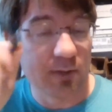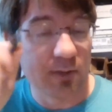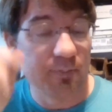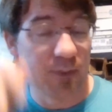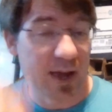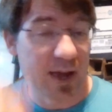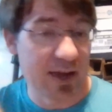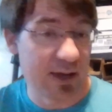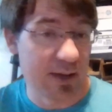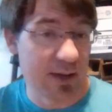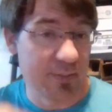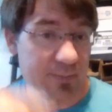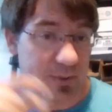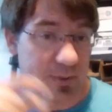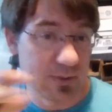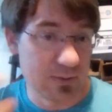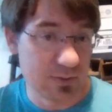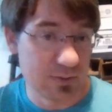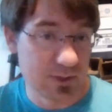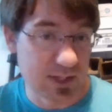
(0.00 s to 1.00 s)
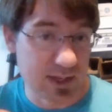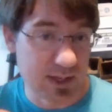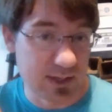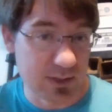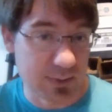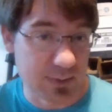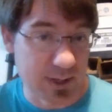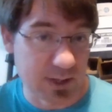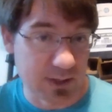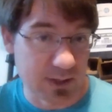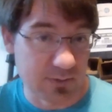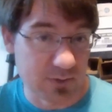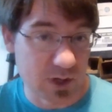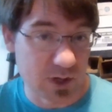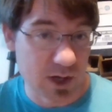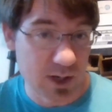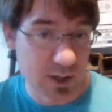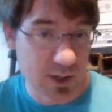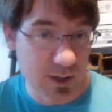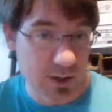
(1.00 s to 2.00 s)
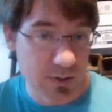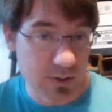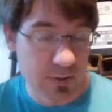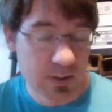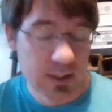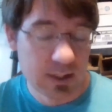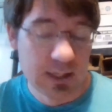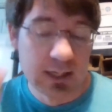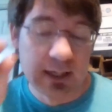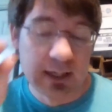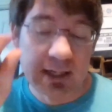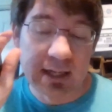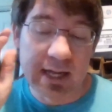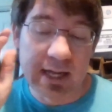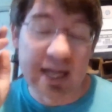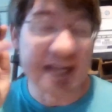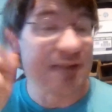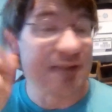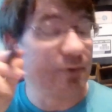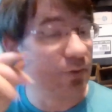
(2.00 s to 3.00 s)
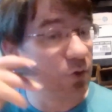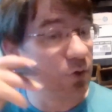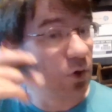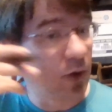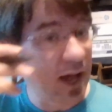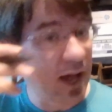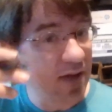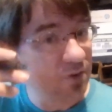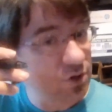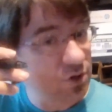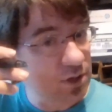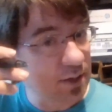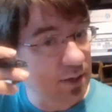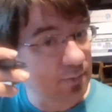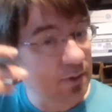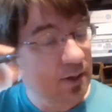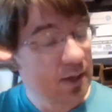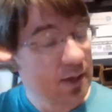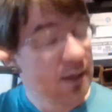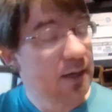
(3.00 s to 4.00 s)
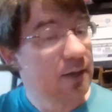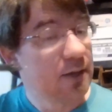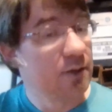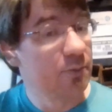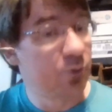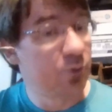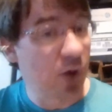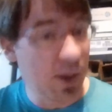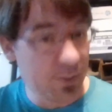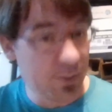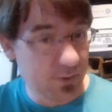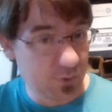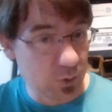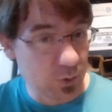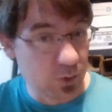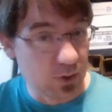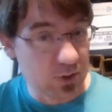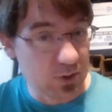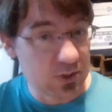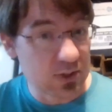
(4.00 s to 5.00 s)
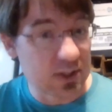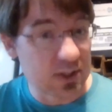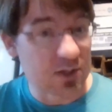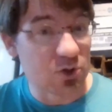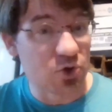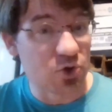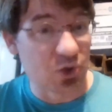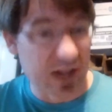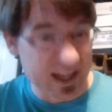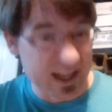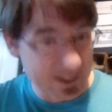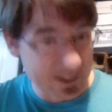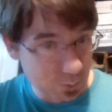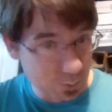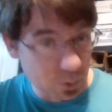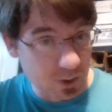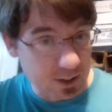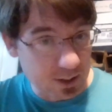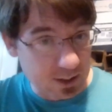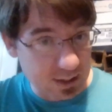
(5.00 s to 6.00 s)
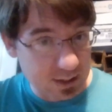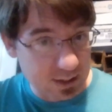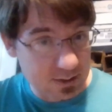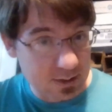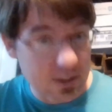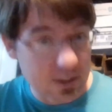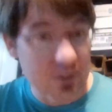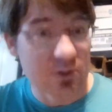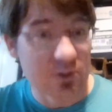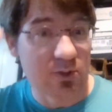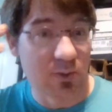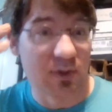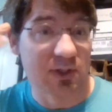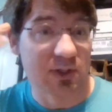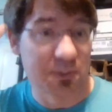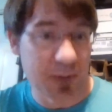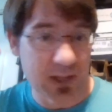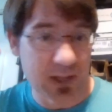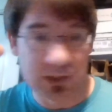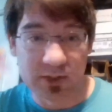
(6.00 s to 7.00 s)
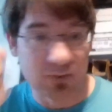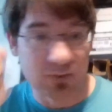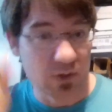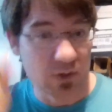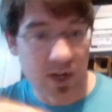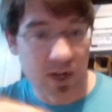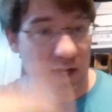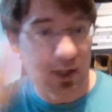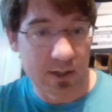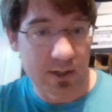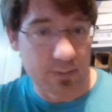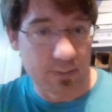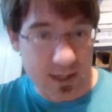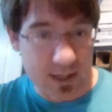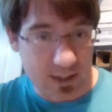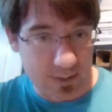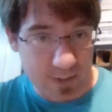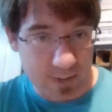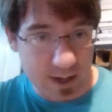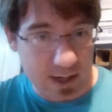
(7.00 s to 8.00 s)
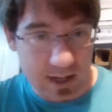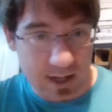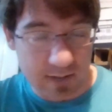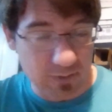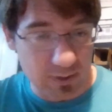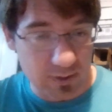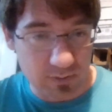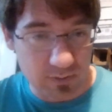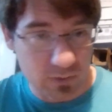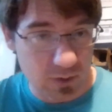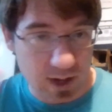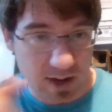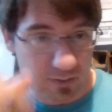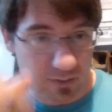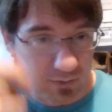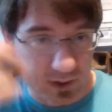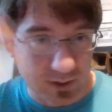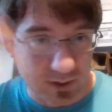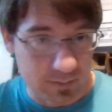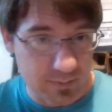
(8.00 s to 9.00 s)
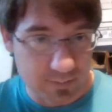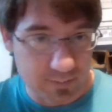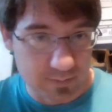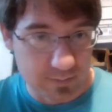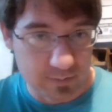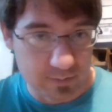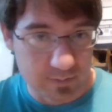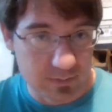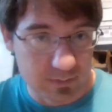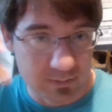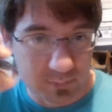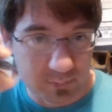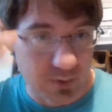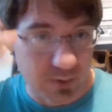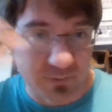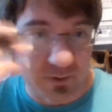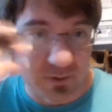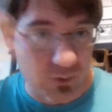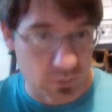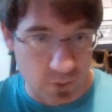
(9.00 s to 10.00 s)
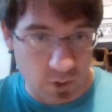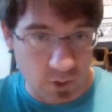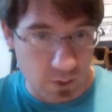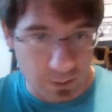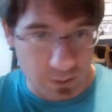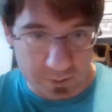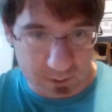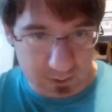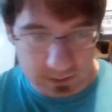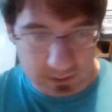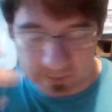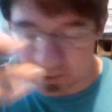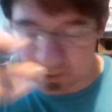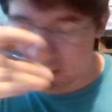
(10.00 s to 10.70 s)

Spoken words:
buying up and selling speculative cargo, even if you don't have a ship. The problem, of course, is that transporting it is so expensive that you're not going to make any money, even if you have like perfect rolls.